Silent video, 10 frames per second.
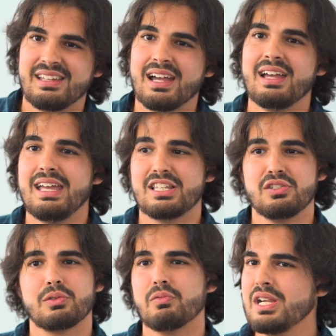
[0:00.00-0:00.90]
Yeah? It's
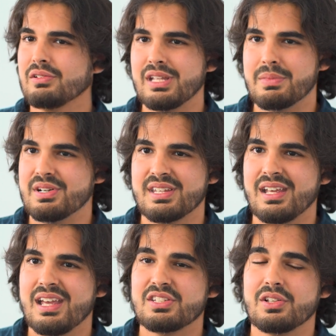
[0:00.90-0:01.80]
not real numbers.
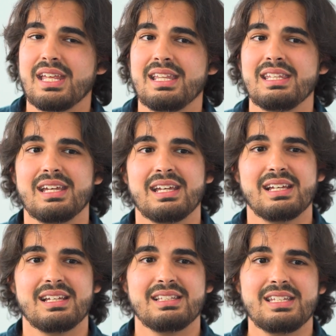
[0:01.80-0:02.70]
So then
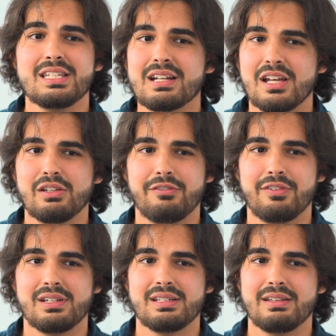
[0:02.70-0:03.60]
this kind
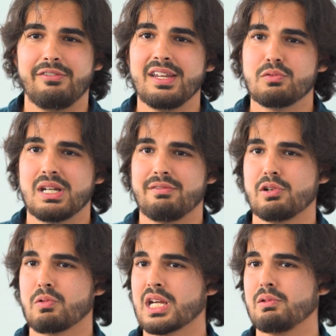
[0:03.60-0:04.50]
of things, whenever
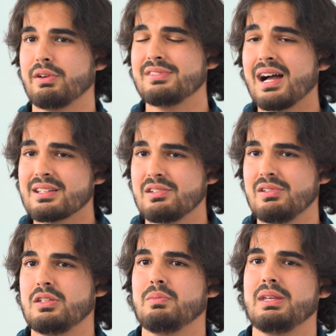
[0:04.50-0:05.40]
you're working with DAX, you
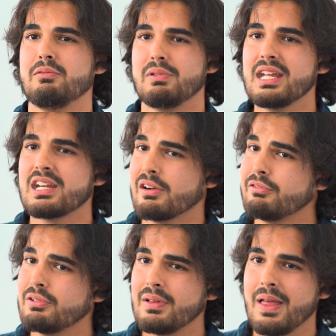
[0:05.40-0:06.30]
need to be really
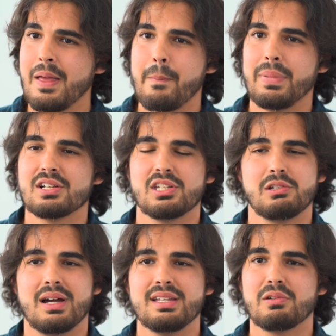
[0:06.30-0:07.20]
careful because
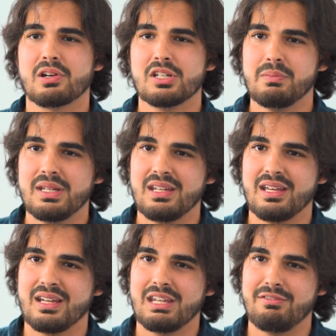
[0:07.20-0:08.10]
otherwise you're going to
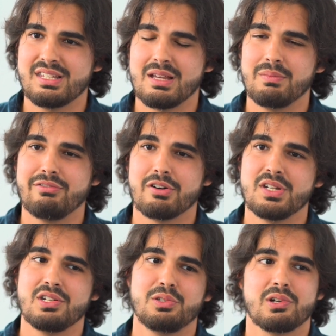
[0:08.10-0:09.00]
be giving some
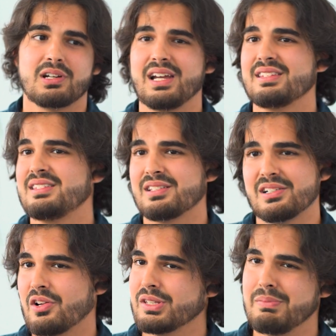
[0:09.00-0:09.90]
information to your clients that
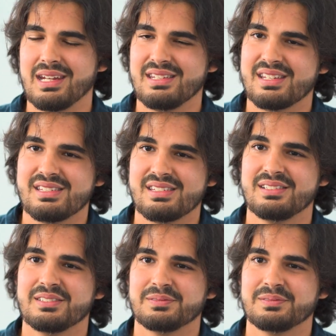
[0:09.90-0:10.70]
are not making sense.